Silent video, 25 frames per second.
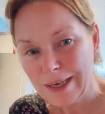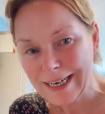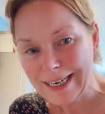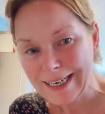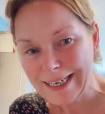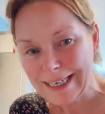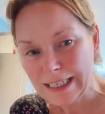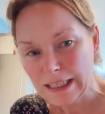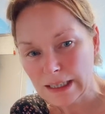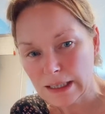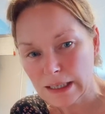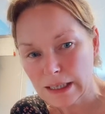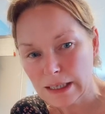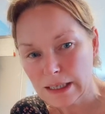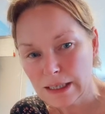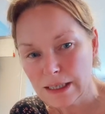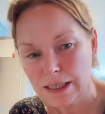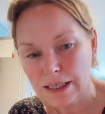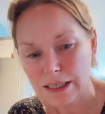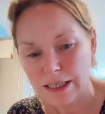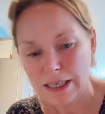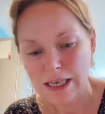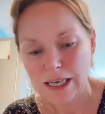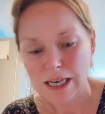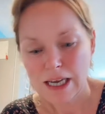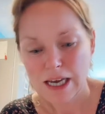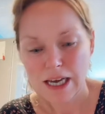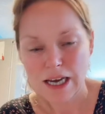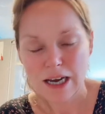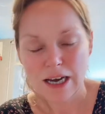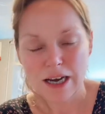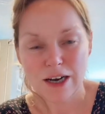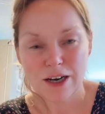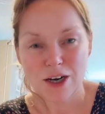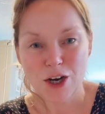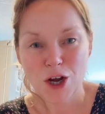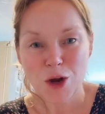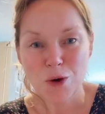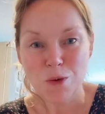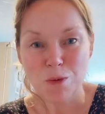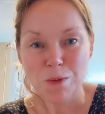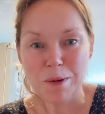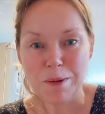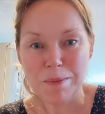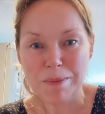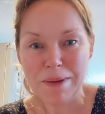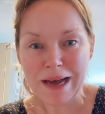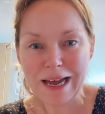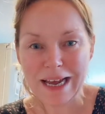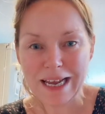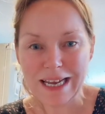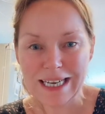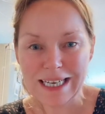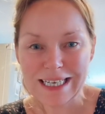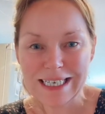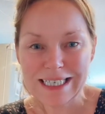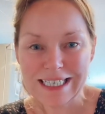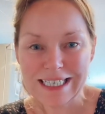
clean this, and I will be back in a